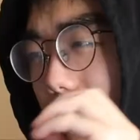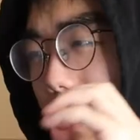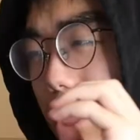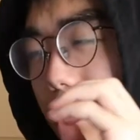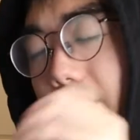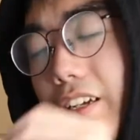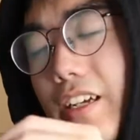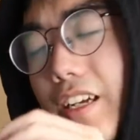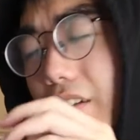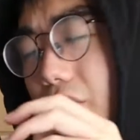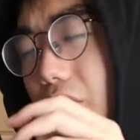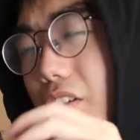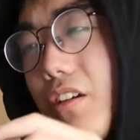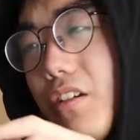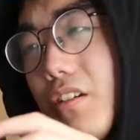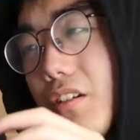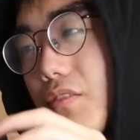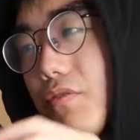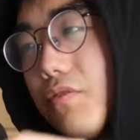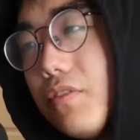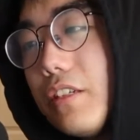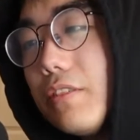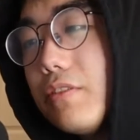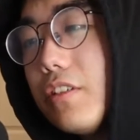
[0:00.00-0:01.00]
I can't really
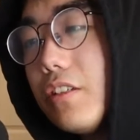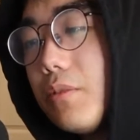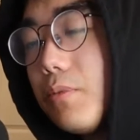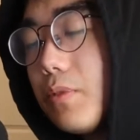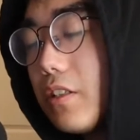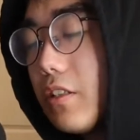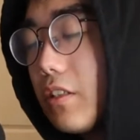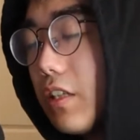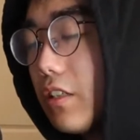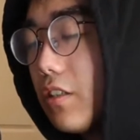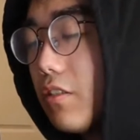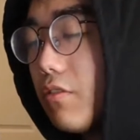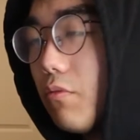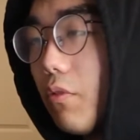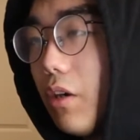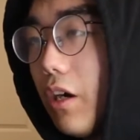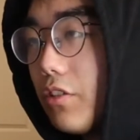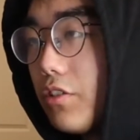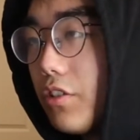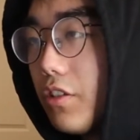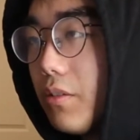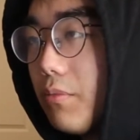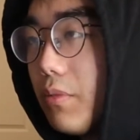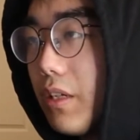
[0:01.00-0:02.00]
confirm this because I didn't
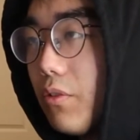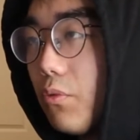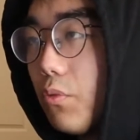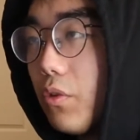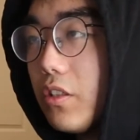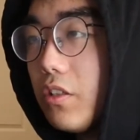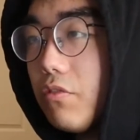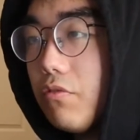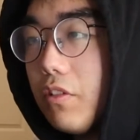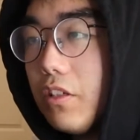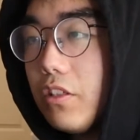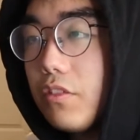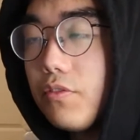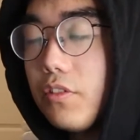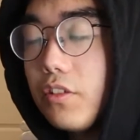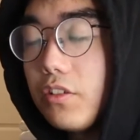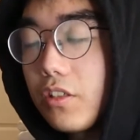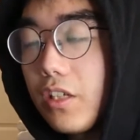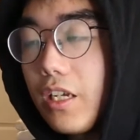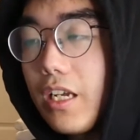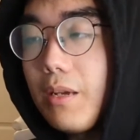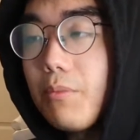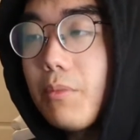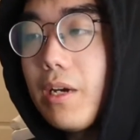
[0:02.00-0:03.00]
watch anime when Erased first
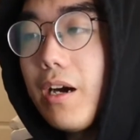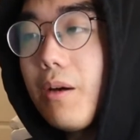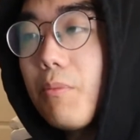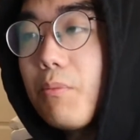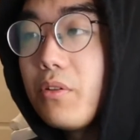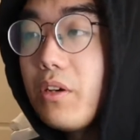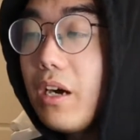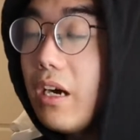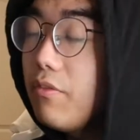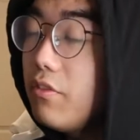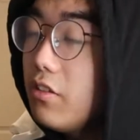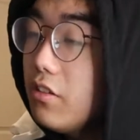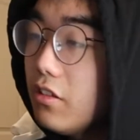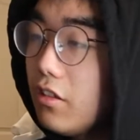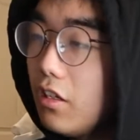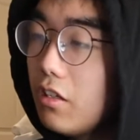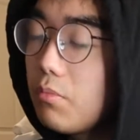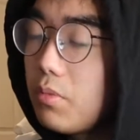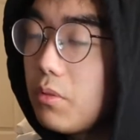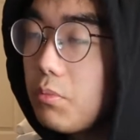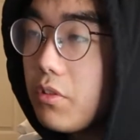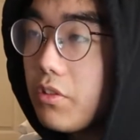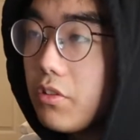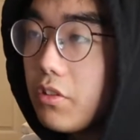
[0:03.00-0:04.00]
came out, but I've heard a lot
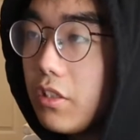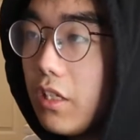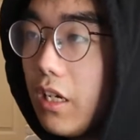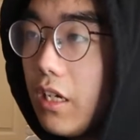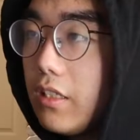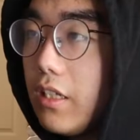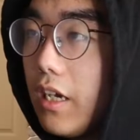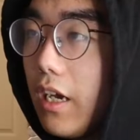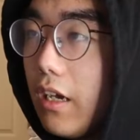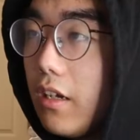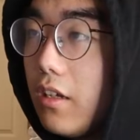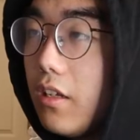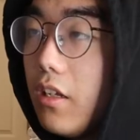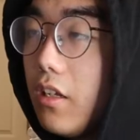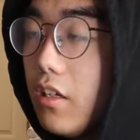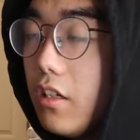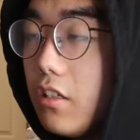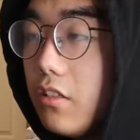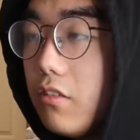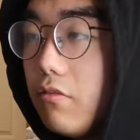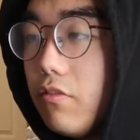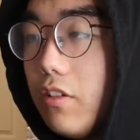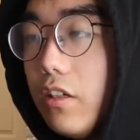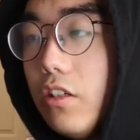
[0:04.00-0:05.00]
of people say that
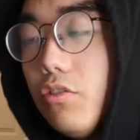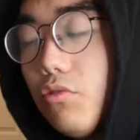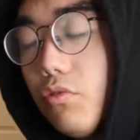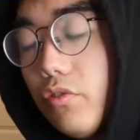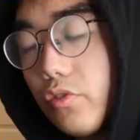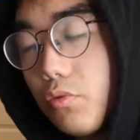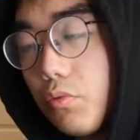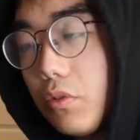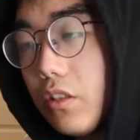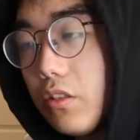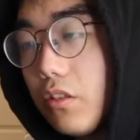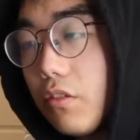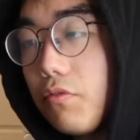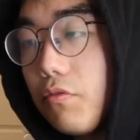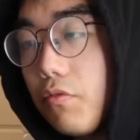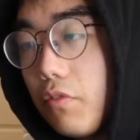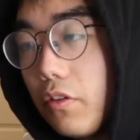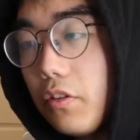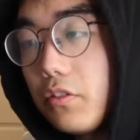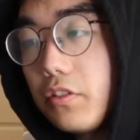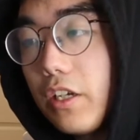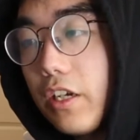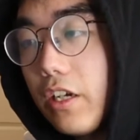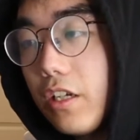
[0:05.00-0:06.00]
Erased was one of the
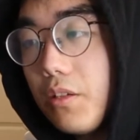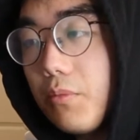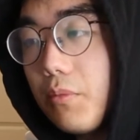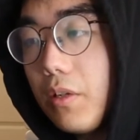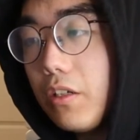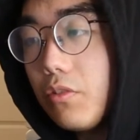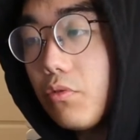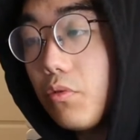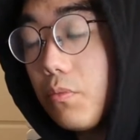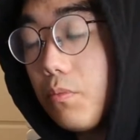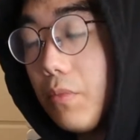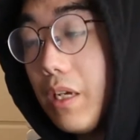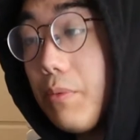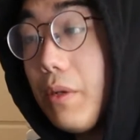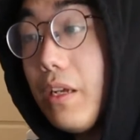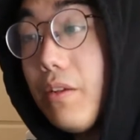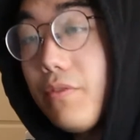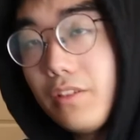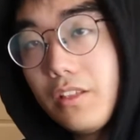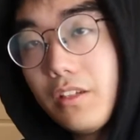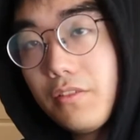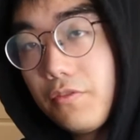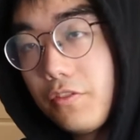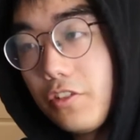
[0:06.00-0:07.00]
first animes, or maybe
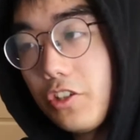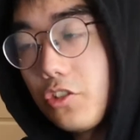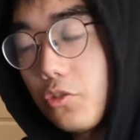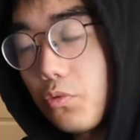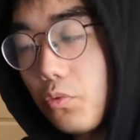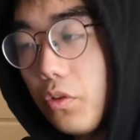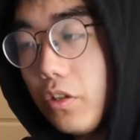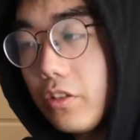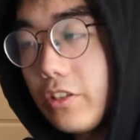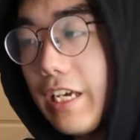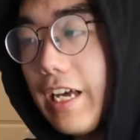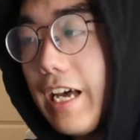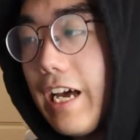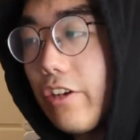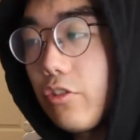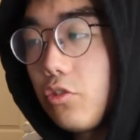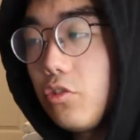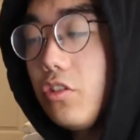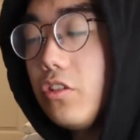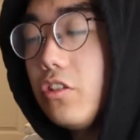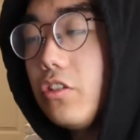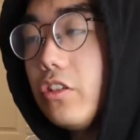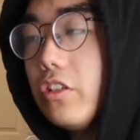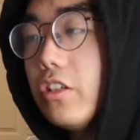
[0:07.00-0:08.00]
even the first one that
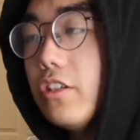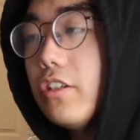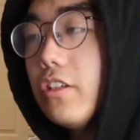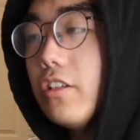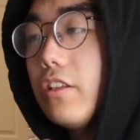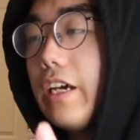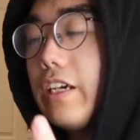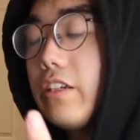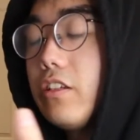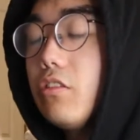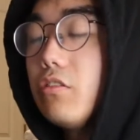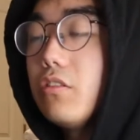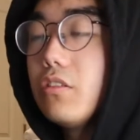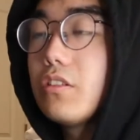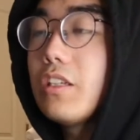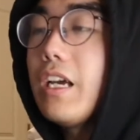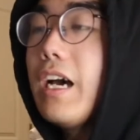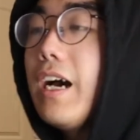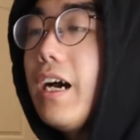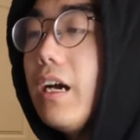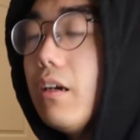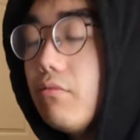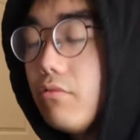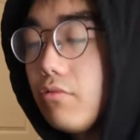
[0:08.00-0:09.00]
actually did like the
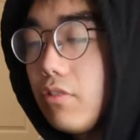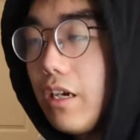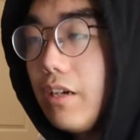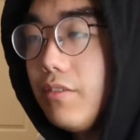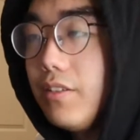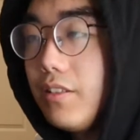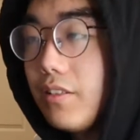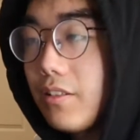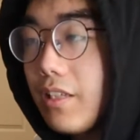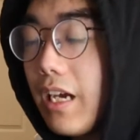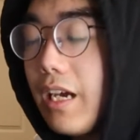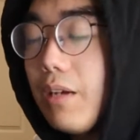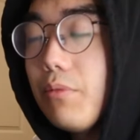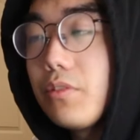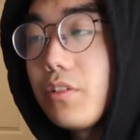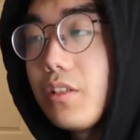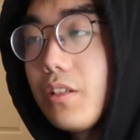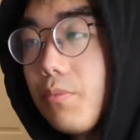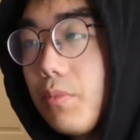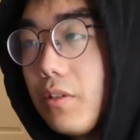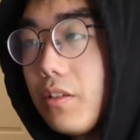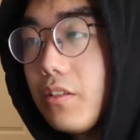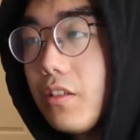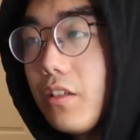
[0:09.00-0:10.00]
time traveling, the time
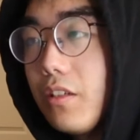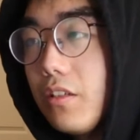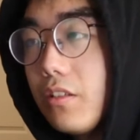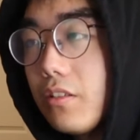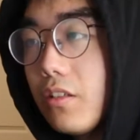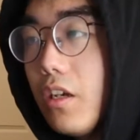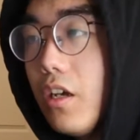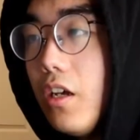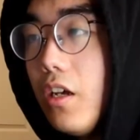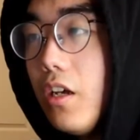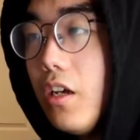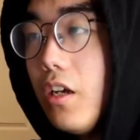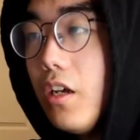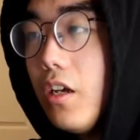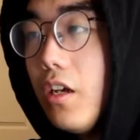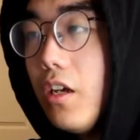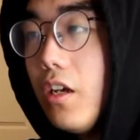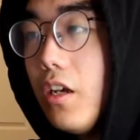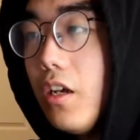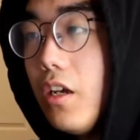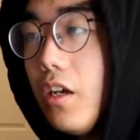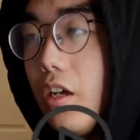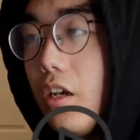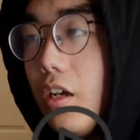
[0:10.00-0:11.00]
skipping things. Okay,
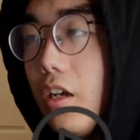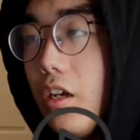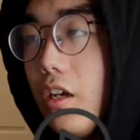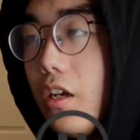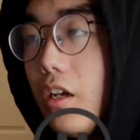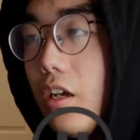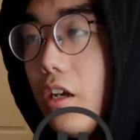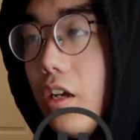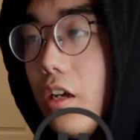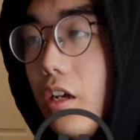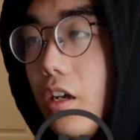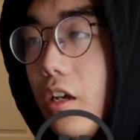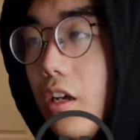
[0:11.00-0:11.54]
let's pause for a